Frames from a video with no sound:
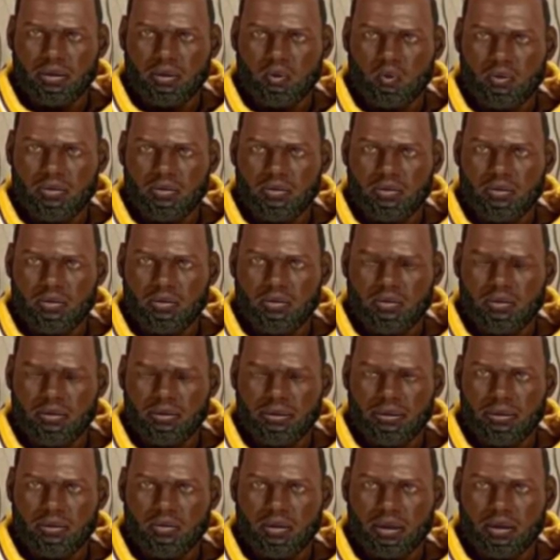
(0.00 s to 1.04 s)
they will all
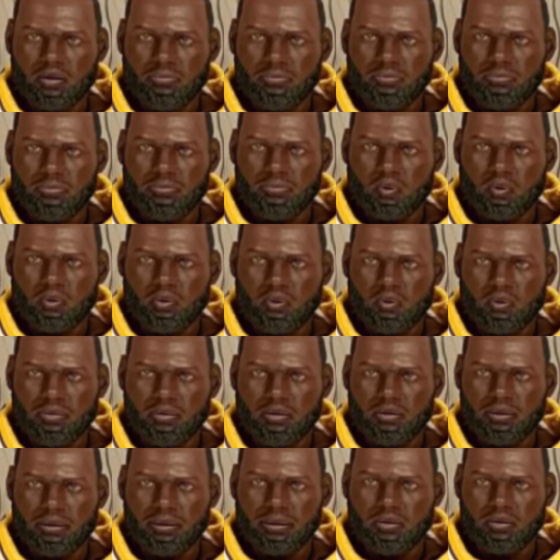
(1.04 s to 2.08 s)
be linked in the description
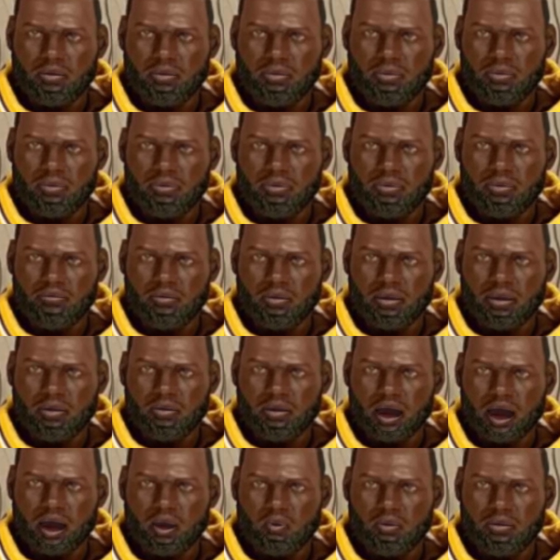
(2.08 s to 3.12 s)
of the video and the
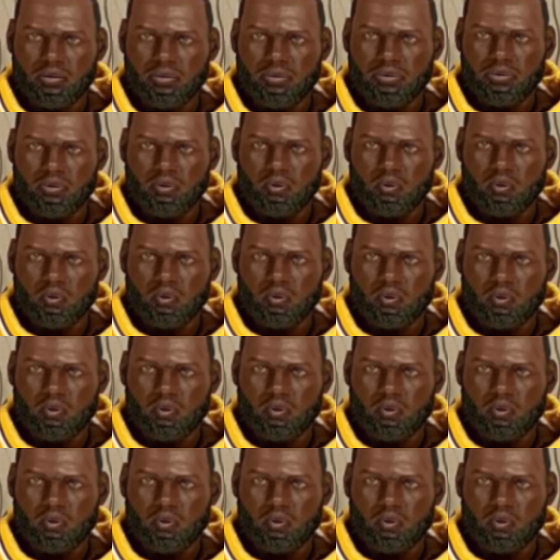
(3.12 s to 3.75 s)
pinned comment below.